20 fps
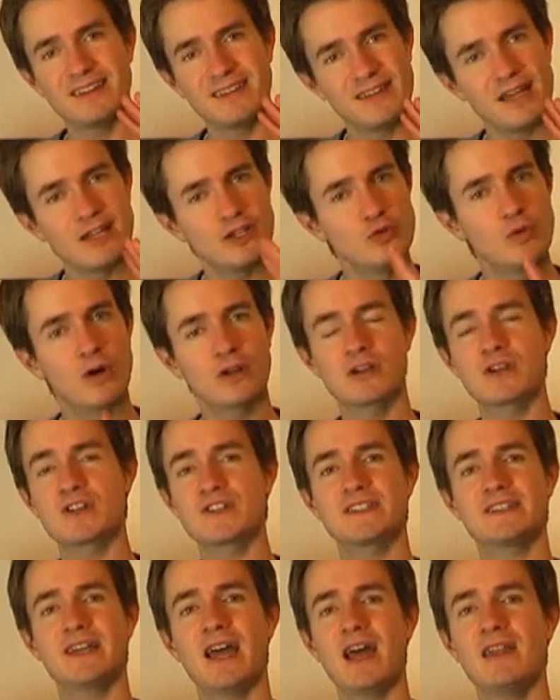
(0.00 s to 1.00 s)
you
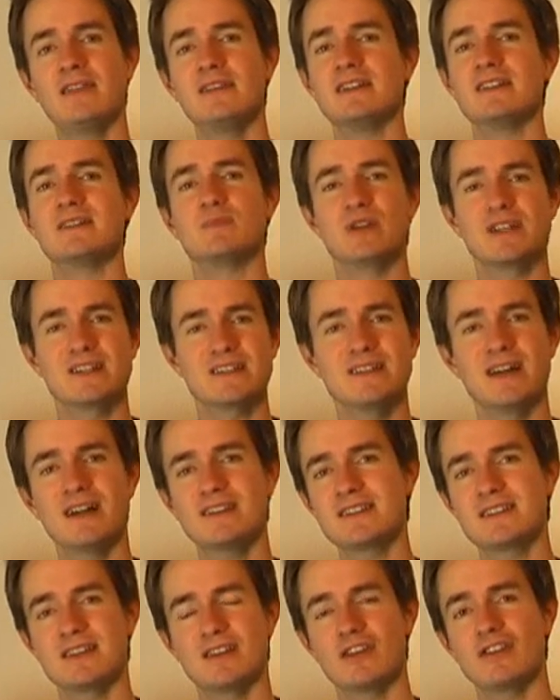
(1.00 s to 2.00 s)
understand this, because
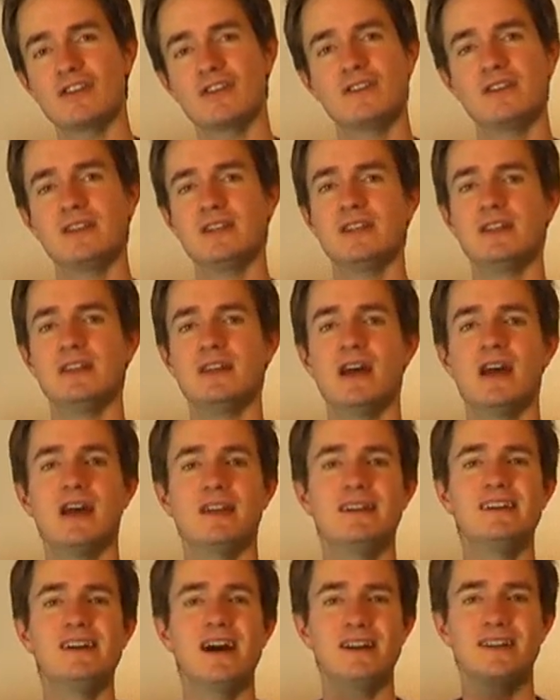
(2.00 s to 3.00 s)
that's the
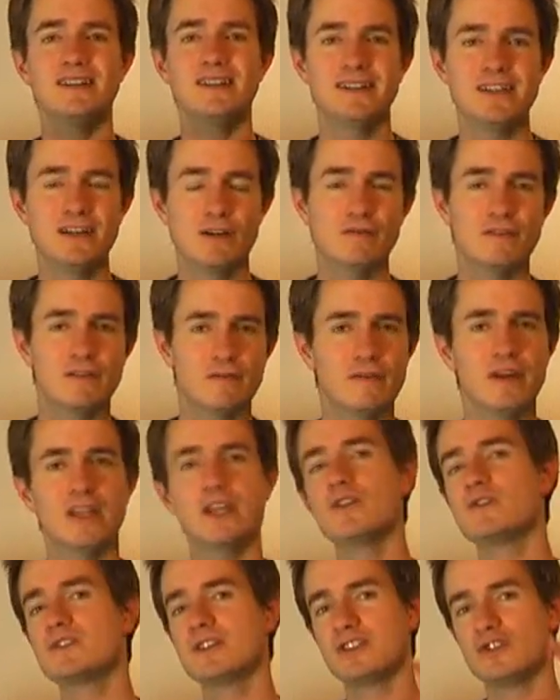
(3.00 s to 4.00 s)
idea of the
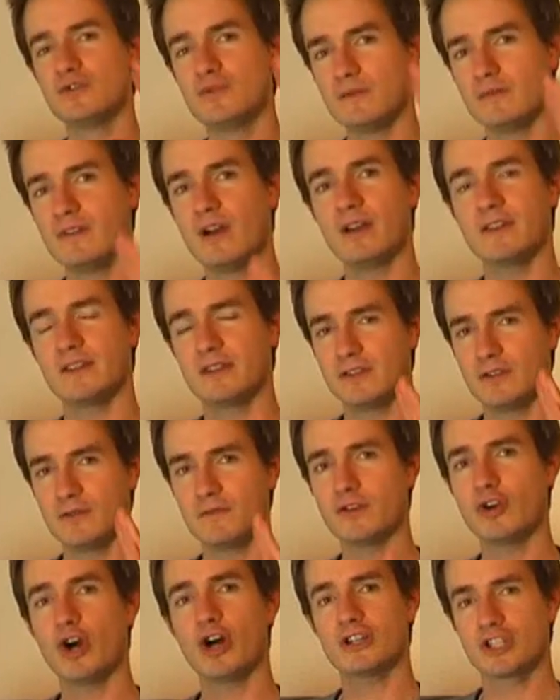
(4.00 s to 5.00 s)
videos that
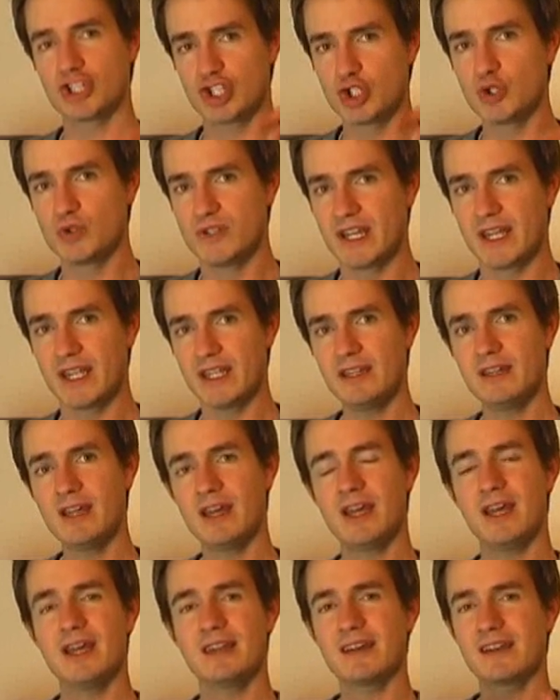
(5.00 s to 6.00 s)
you've gotten today.
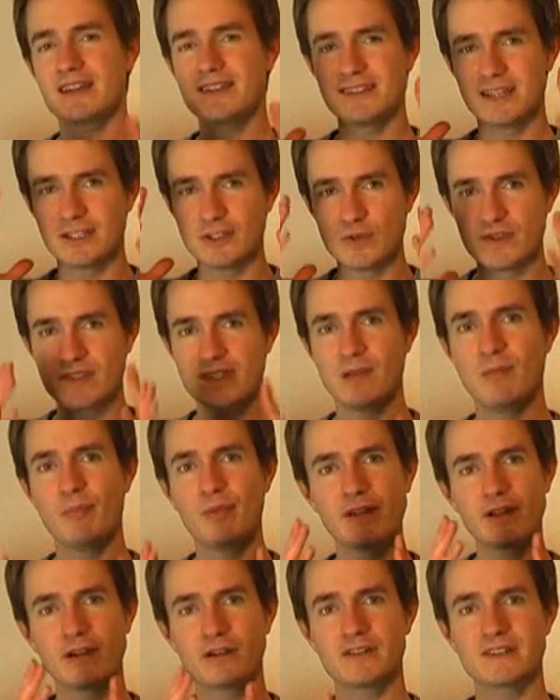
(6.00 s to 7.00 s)
That is that you
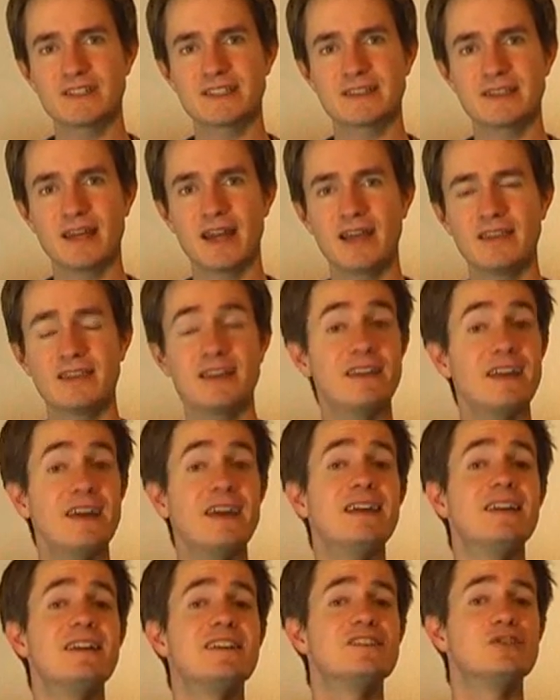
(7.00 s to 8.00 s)
simply understand that
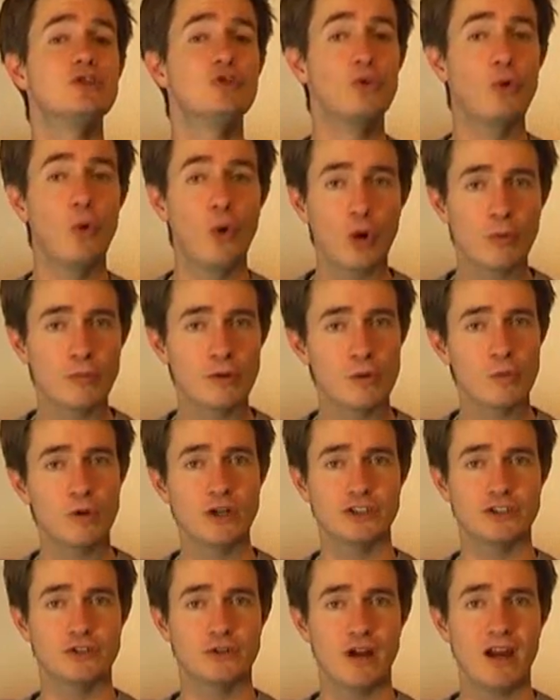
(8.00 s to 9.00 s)
it is normal
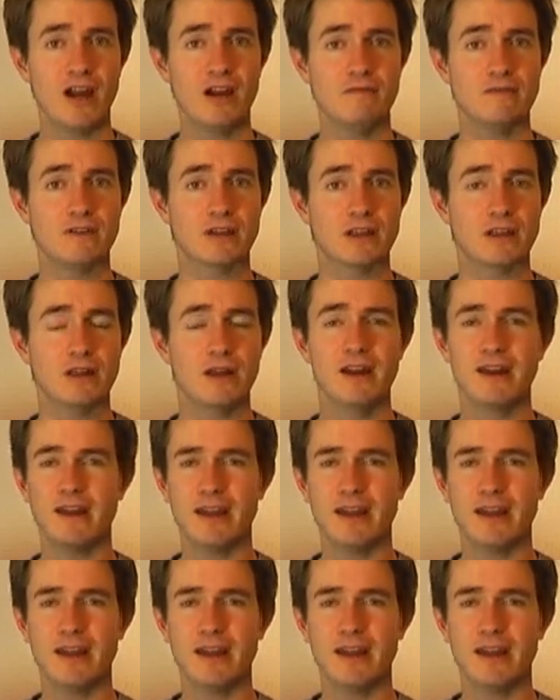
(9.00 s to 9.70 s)
what you're having.